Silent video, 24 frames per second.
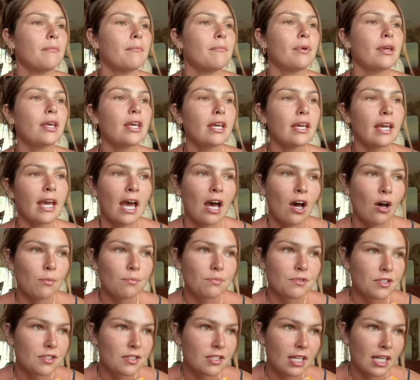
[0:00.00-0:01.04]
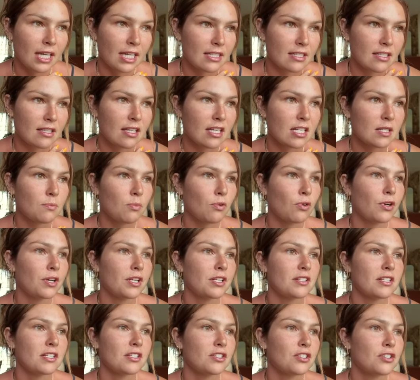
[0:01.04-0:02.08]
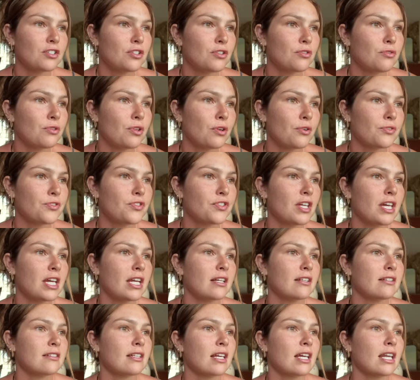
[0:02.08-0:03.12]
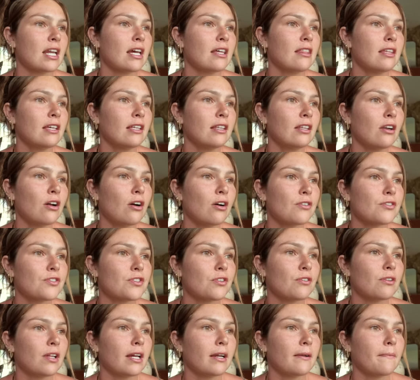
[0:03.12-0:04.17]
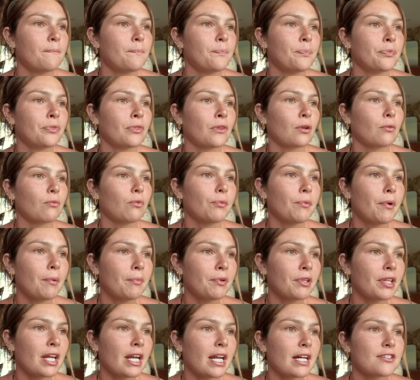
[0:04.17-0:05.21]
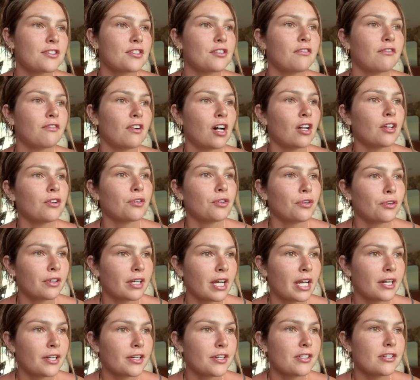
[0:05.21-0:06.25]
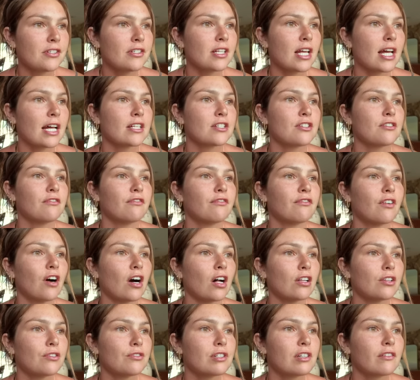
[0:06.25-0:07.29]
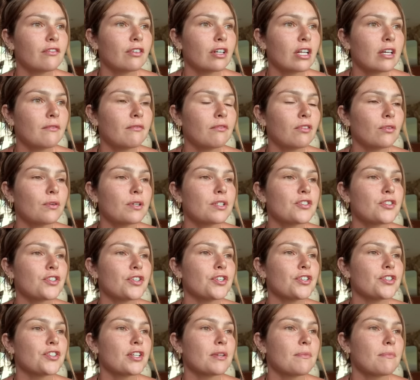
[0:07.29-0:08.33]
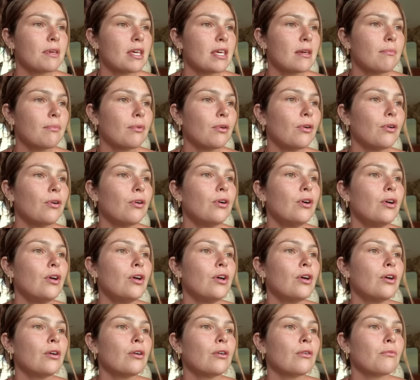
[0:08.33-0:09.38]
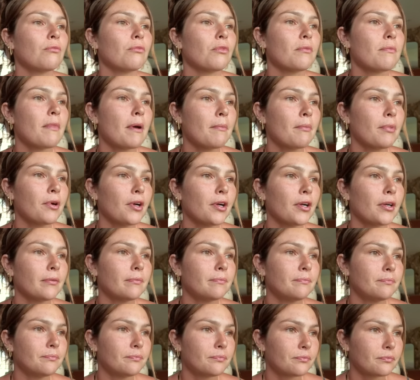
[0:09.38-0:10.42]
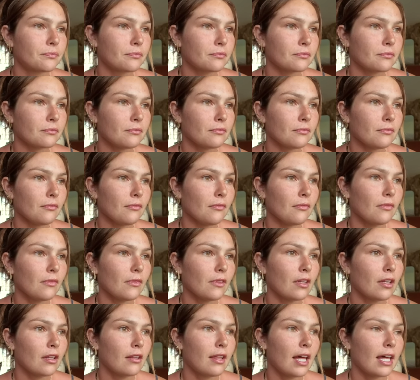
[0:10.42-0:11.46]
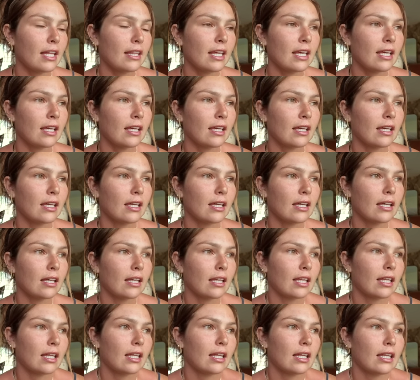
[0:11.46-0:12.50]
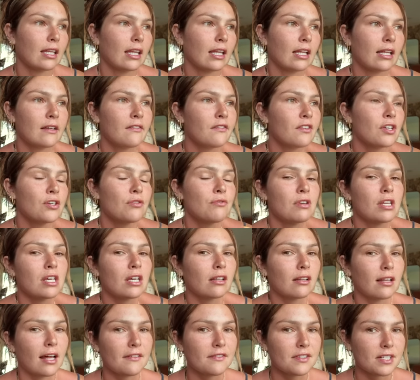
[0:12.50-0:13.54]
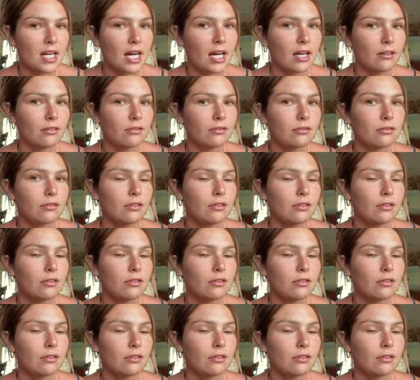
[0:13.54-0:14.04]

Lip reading: being helped to get to these points and to do those things. And I think that also, like, remember that as you follow creators, as you follow different influencers and people, remember that they live a unique lifestyle.